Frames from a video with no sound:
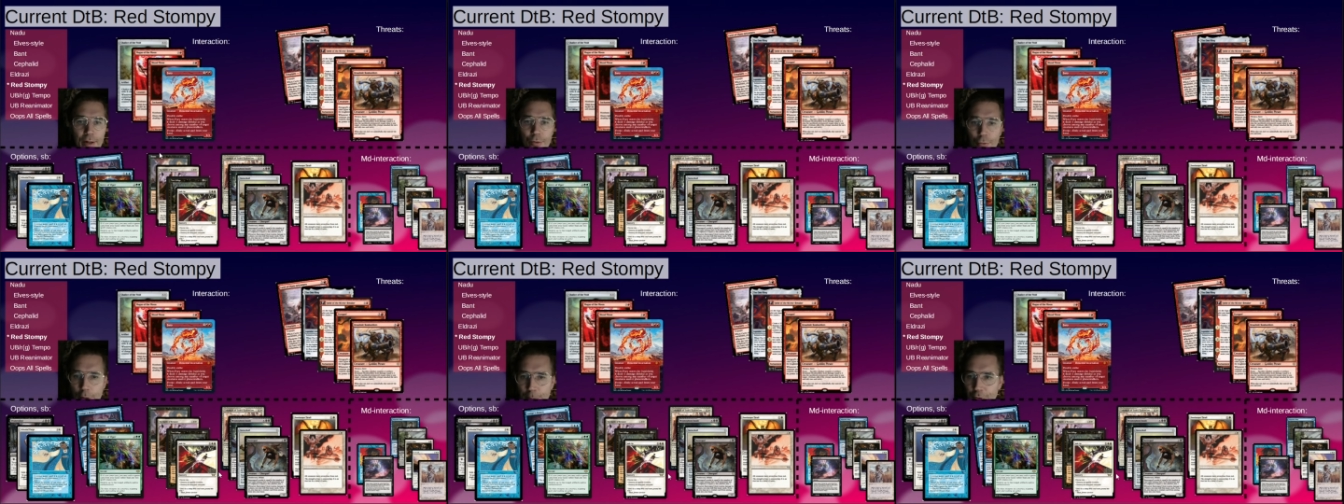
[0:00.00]

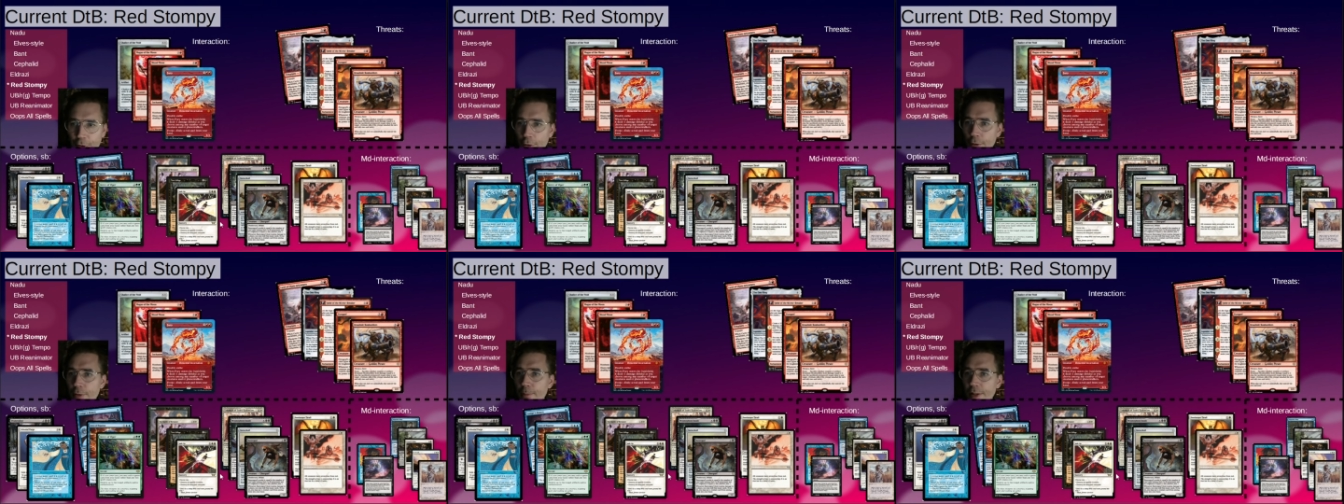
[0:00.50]
Sweepers are
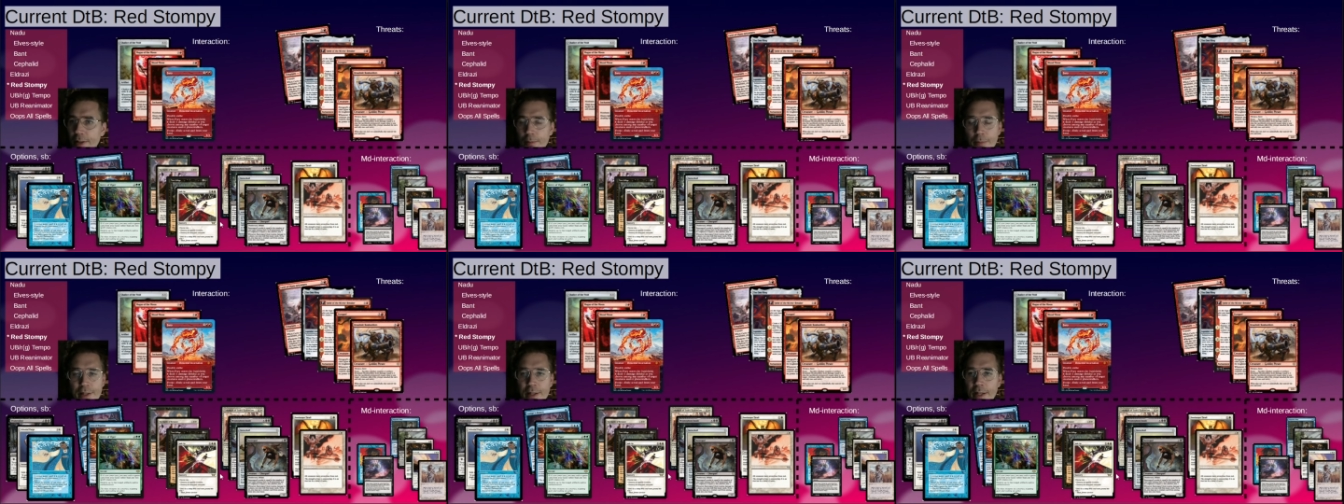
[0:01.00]
good,
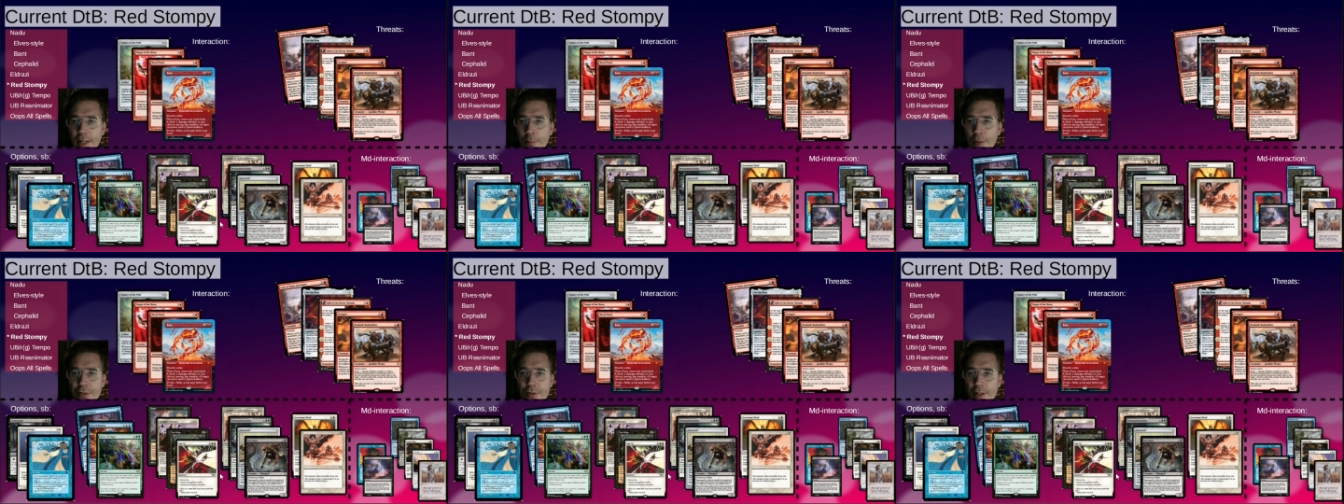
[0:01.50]
but like I
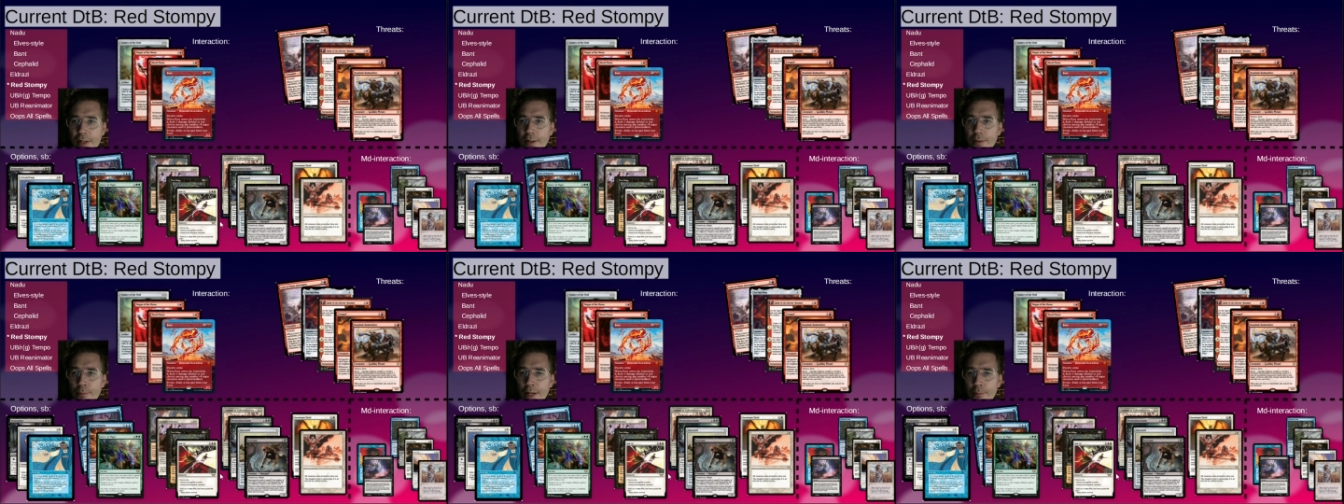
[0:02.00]
mentioned,
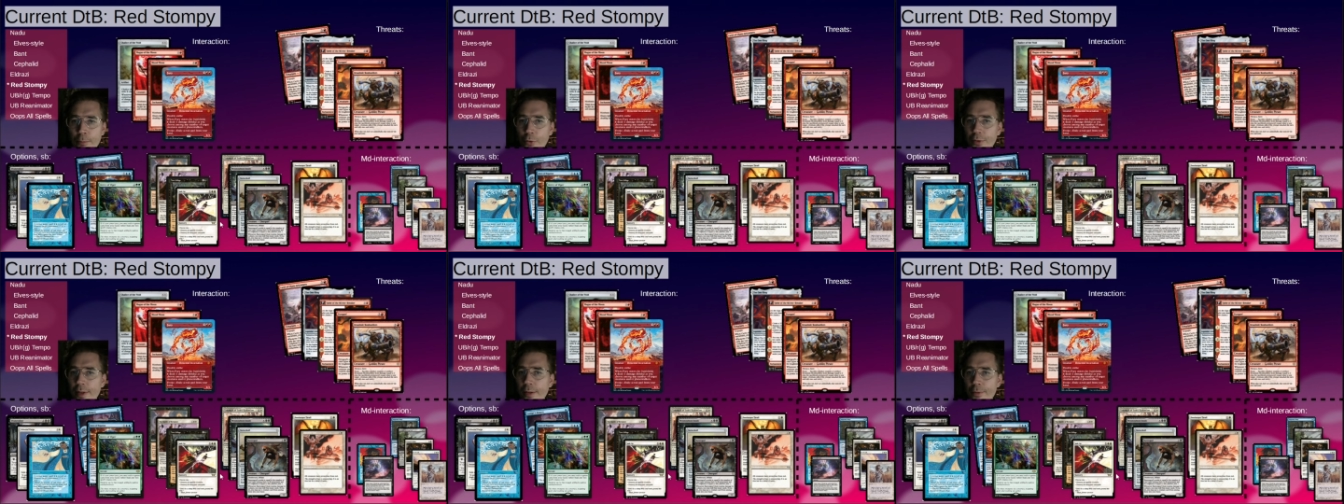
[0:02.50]

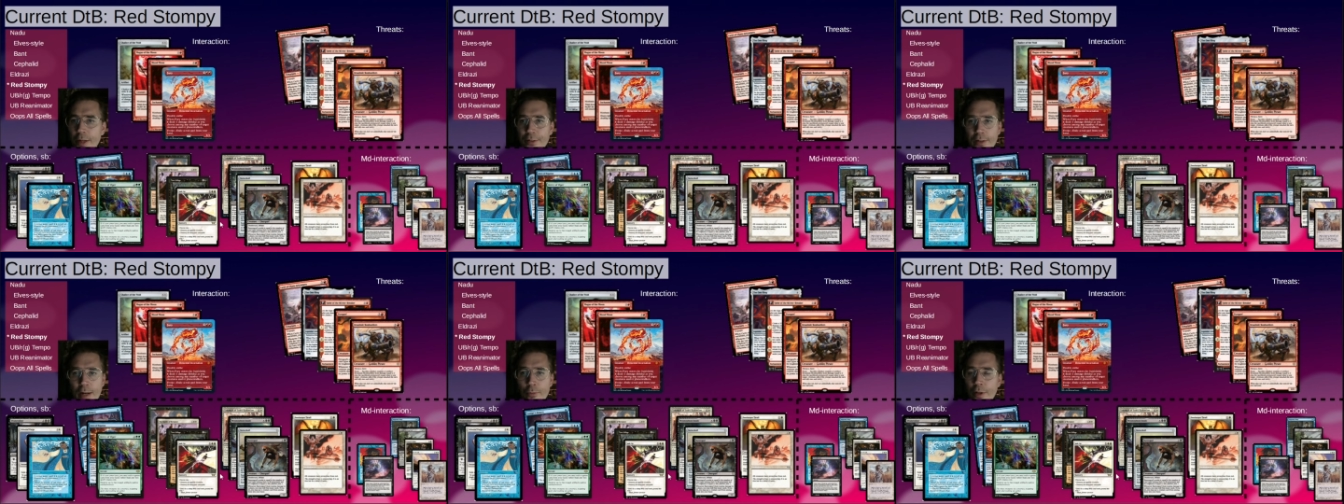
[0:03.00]
most of the threats
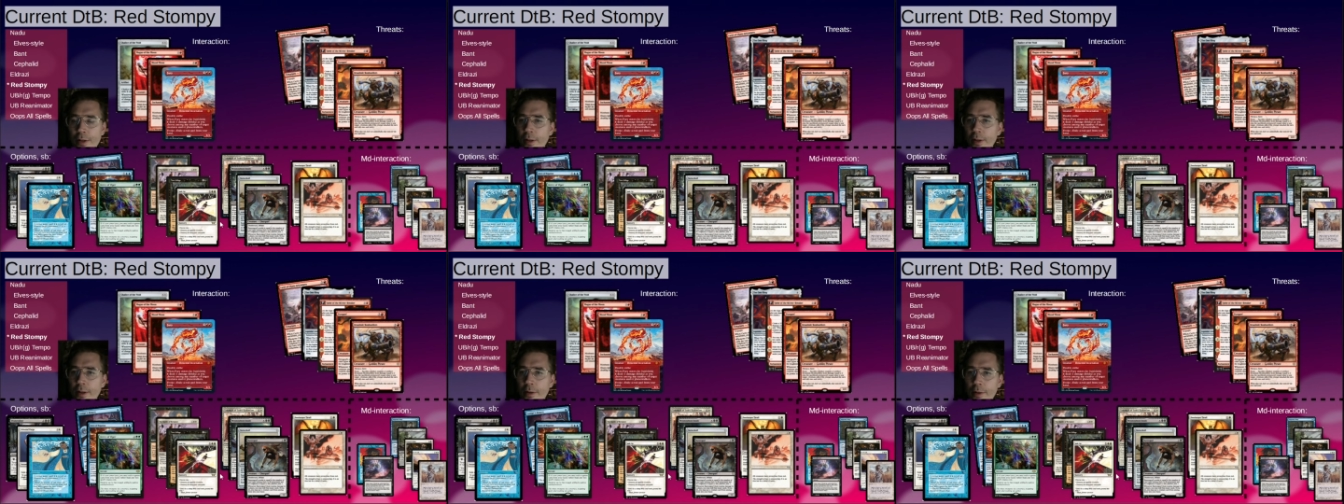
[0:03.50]
come with
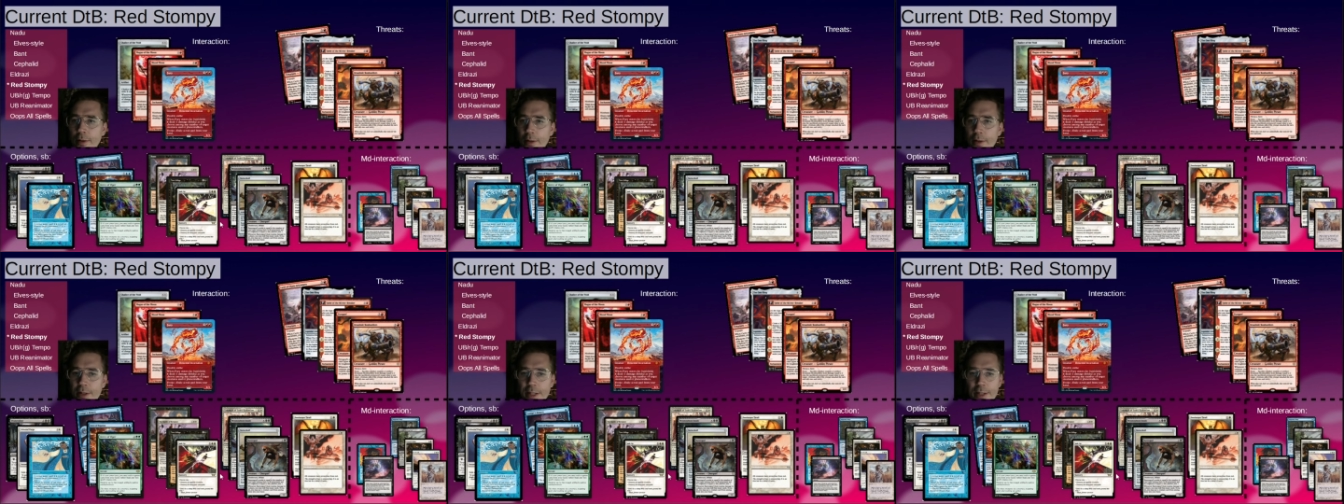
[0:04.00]
a
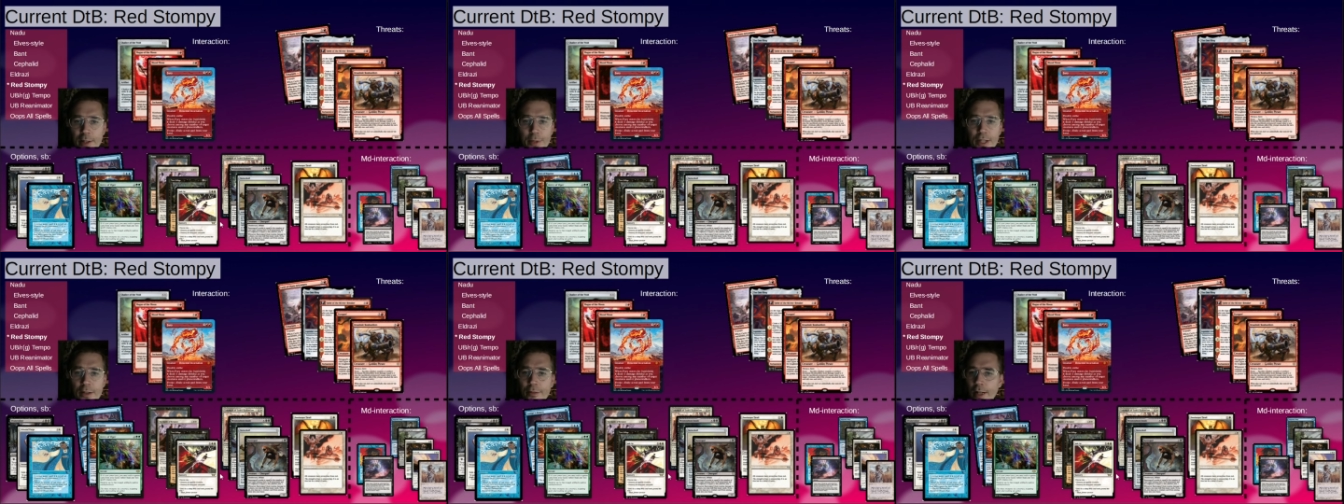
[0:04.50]

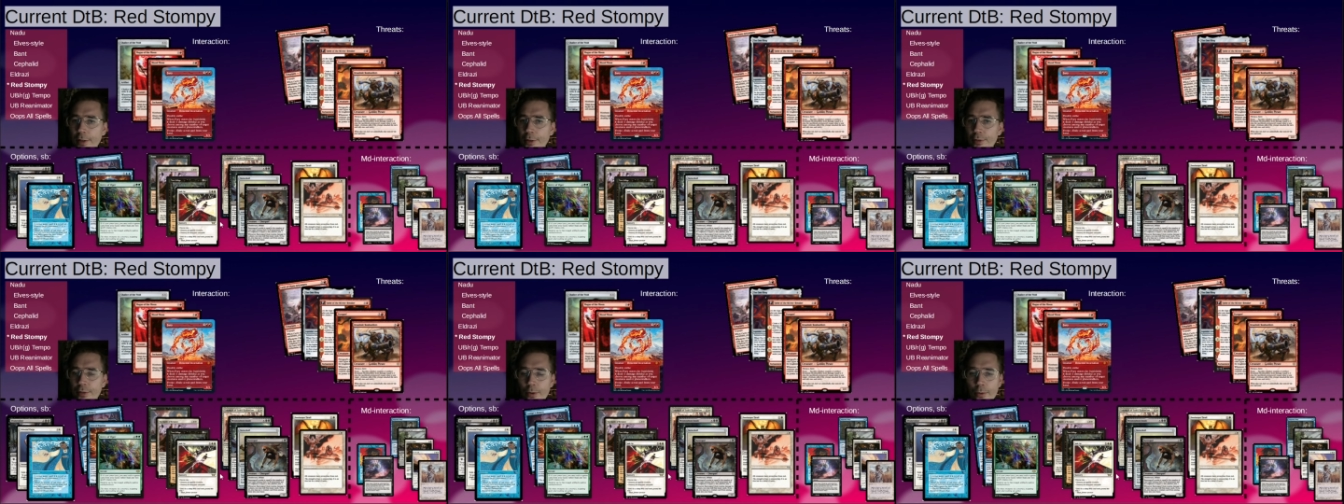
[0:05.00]
ETB value,
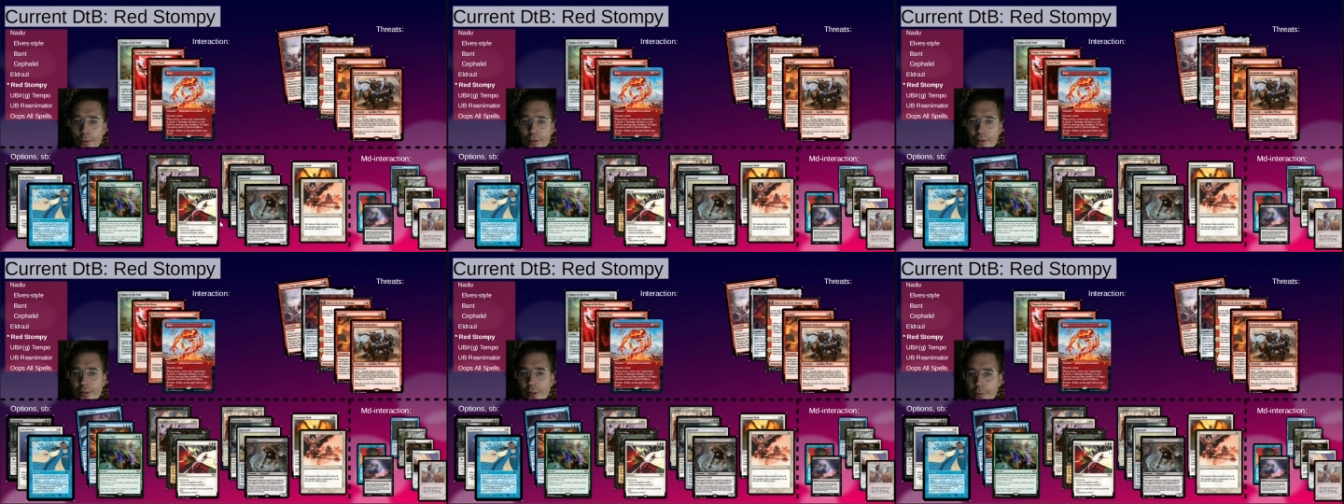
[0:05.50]
so
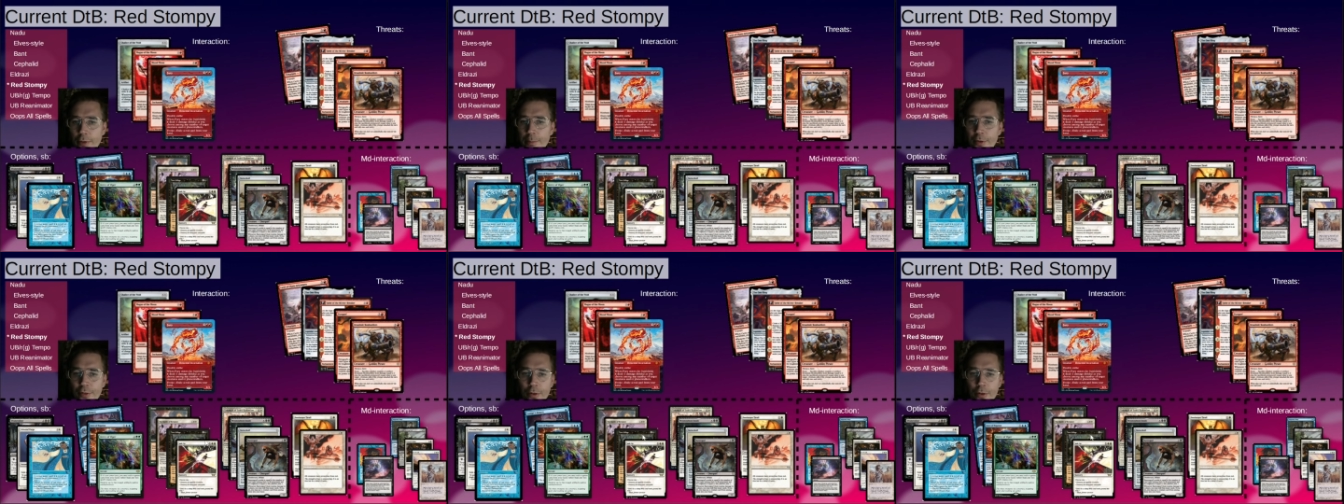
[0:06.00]
the sweepers are